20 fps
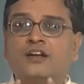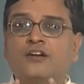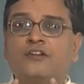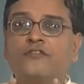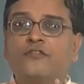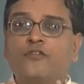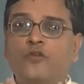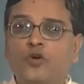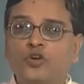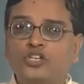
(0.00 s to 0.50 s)

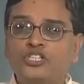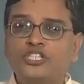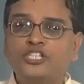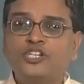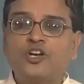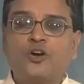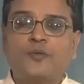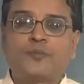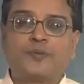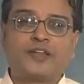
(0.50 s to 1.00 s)

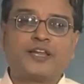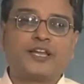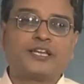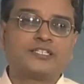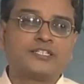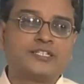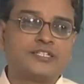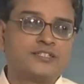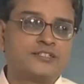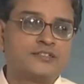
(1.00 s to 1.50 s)
forging
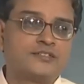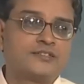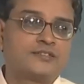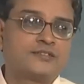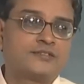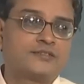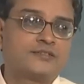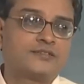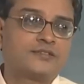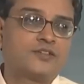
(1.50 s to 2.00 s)
operations,
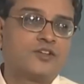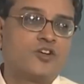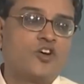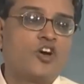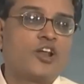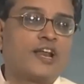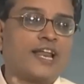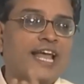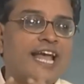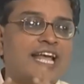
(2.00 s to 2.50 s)

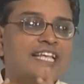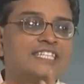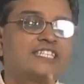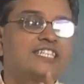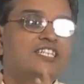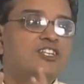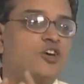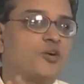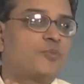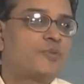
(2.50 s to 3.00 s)
or
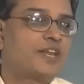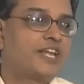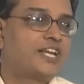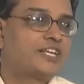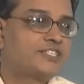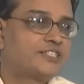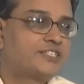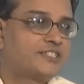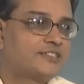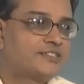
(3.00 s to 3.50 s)
casting
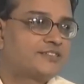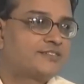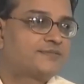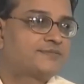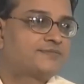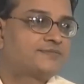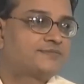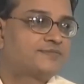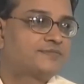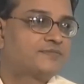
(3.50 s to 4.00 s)
operations.
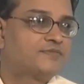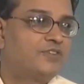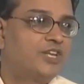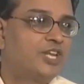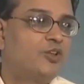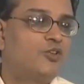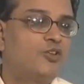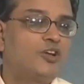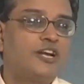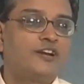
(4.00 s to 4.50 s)
When you
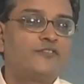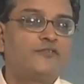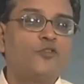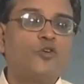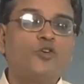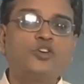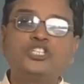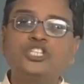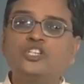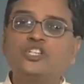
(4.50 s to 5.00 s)
look at
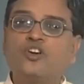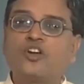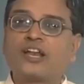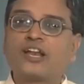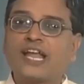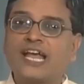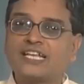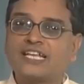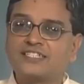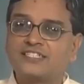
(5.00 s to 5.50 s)
forging or
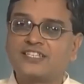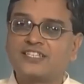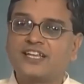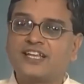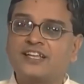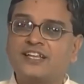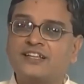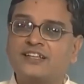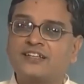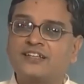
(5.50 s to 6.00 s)

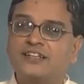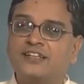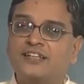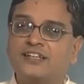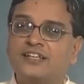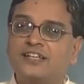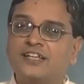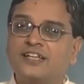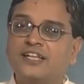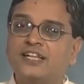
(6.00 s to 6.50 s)
casting,
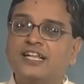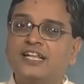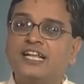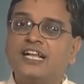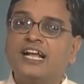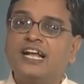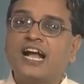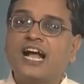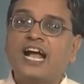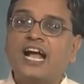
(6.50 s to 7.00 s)

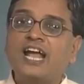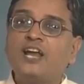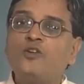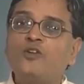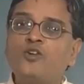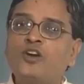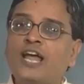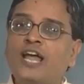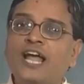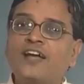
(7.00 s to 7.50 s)
I do
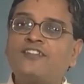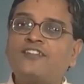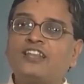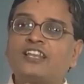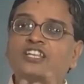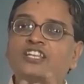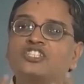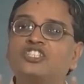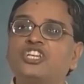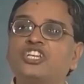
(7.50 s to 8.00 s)
not have the
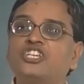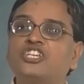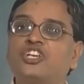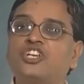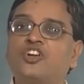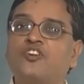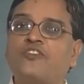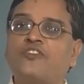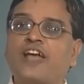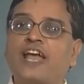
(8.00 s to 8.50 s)
restriction
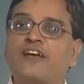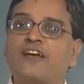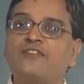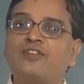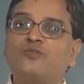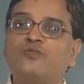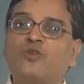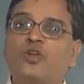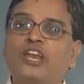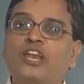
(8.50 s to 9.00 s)
of
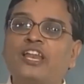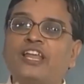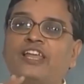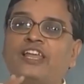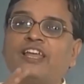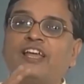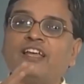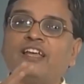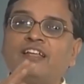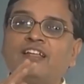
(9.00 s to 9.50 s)
having only
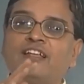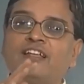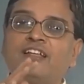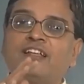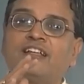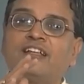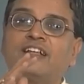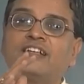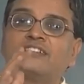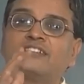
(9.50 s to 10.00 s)
a
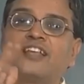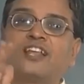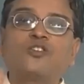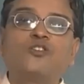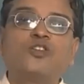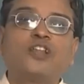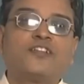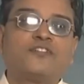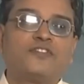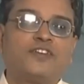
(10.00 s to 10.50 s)

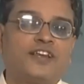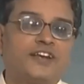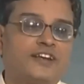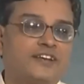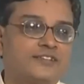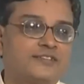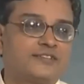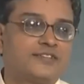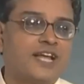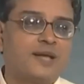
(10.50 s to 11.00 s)
circular fillet,
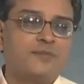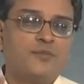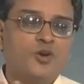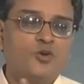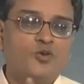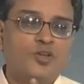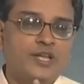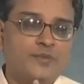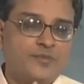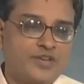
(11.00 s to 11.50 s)
I am not
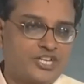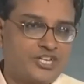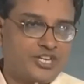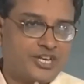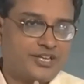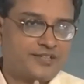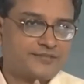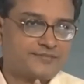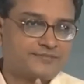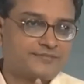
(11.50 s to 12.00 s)
doing a
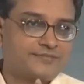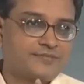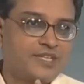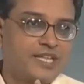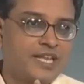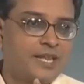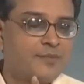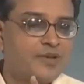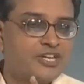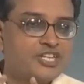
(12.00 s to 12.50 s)
machining.
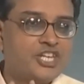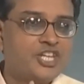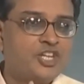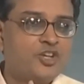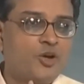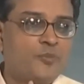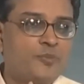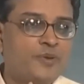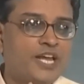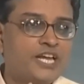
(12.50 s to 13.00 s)
In a machining
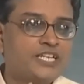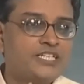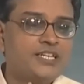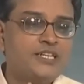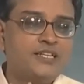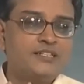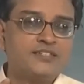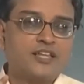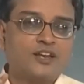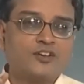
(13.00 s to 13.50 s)

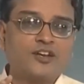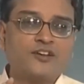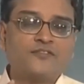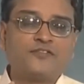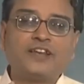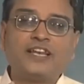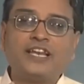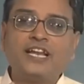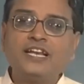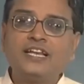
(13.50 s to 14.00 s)
operation, circular
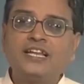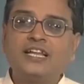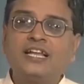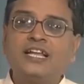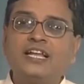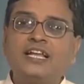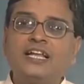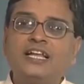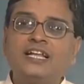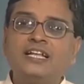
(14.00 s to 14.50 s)
fillet
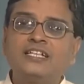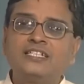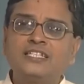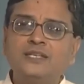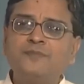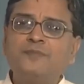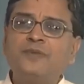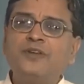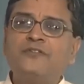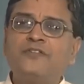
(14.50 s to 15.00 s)

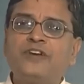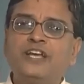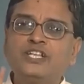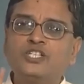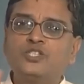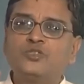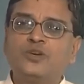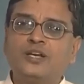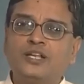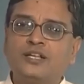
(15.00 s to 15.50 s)

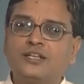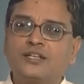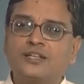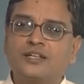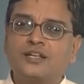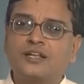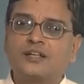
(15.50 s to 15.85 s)
simplifies your